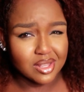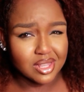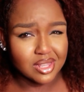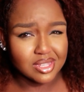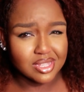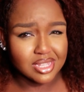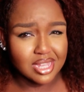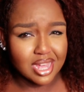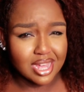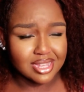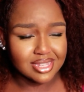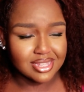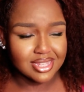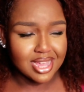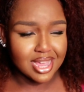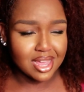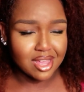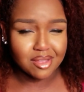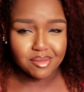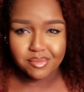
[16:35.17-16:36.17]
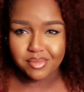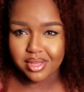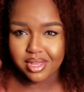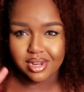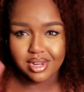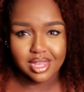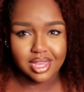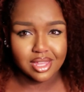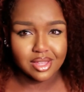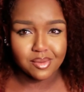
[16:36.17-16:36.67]
size down,
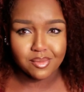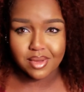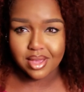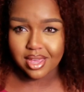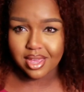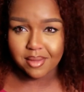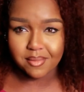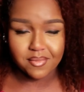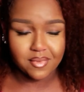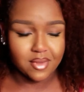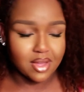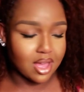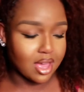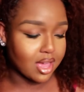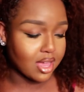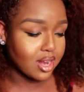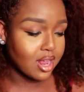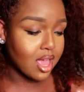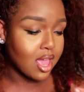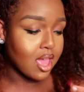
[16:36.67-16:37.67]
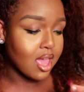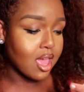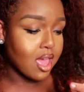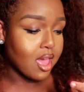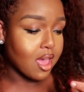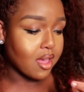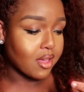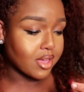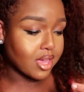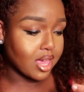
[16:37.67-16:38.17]
but either way, I'm fine.
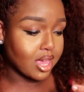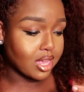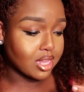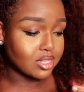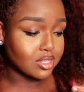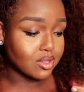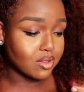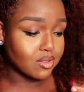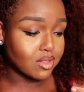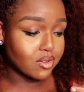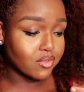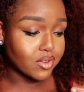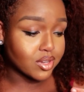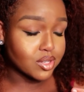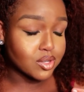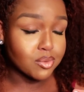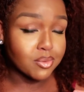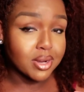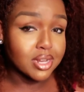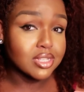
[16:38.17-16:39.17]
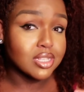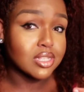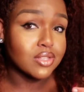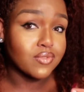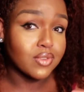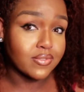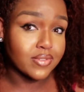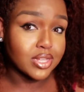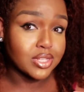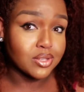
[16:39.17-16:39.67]
Okay, so the original price is
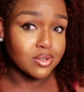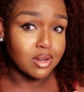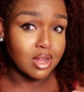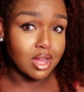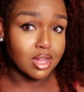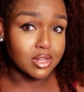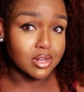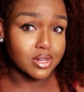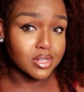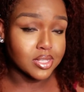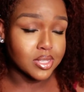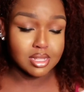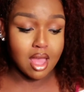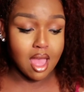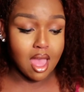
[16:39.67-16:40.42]
$52.